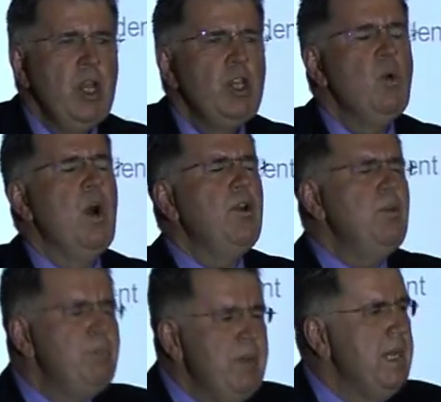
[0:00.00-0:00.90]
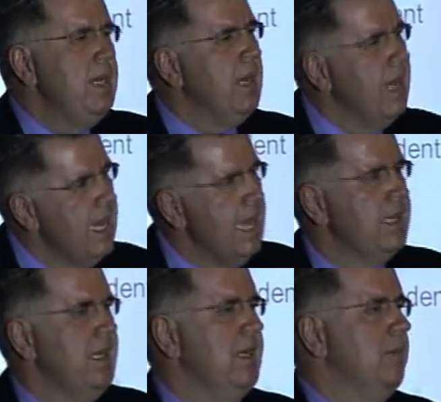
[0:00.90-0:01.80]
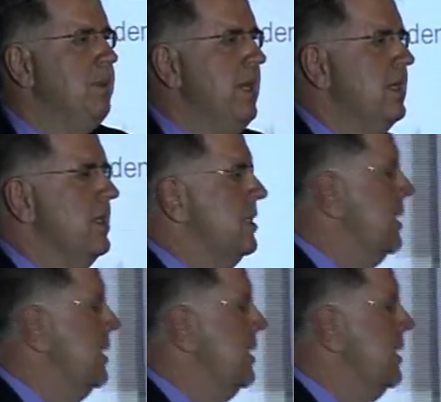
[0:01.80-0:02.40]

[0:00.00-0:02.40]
You want to be at an independent